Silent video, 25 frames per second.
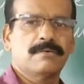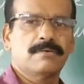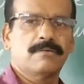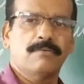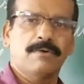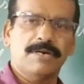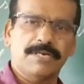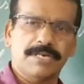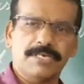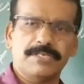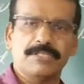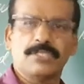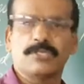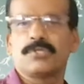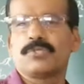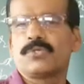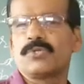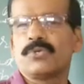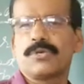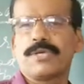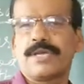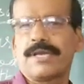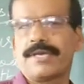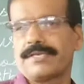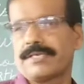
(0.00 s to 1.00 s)
what are the
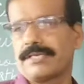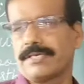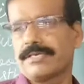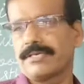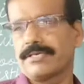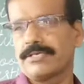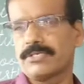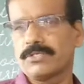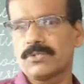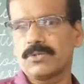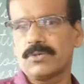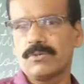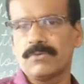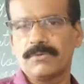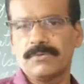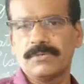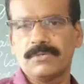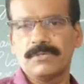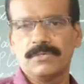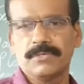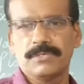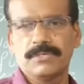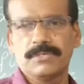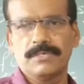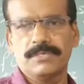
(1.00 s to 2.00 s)
two categories
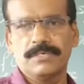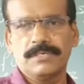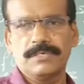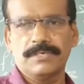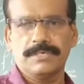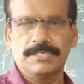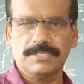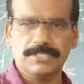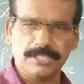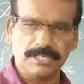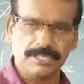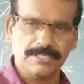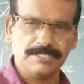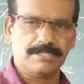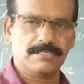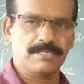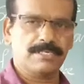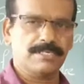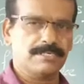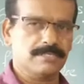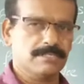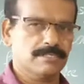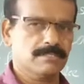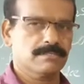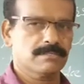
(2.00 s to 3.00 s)
of
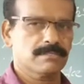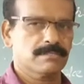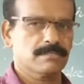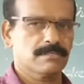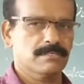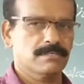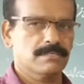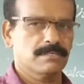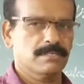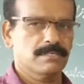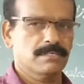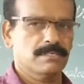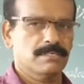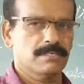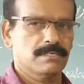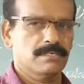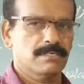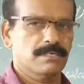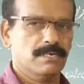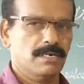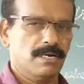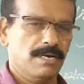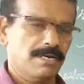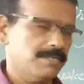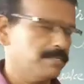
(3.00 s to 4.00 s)
disasters,
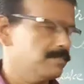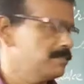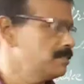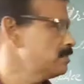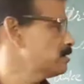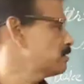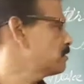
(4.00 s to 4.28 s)
and